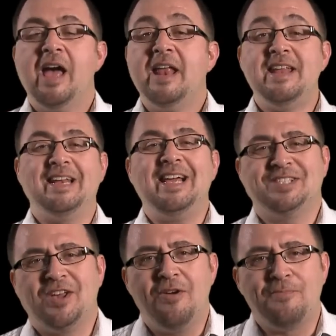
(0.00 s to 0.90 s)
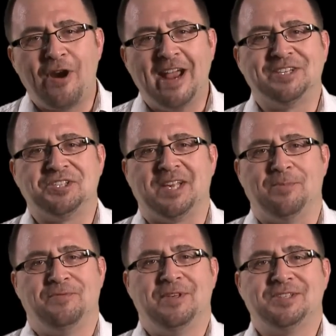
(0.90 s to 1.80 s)
Now let's go and practice some
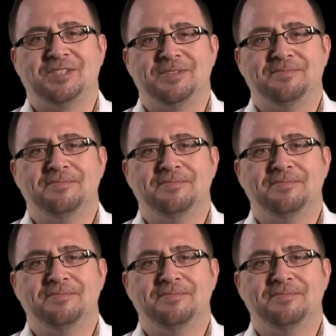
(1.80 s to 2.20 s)
of this.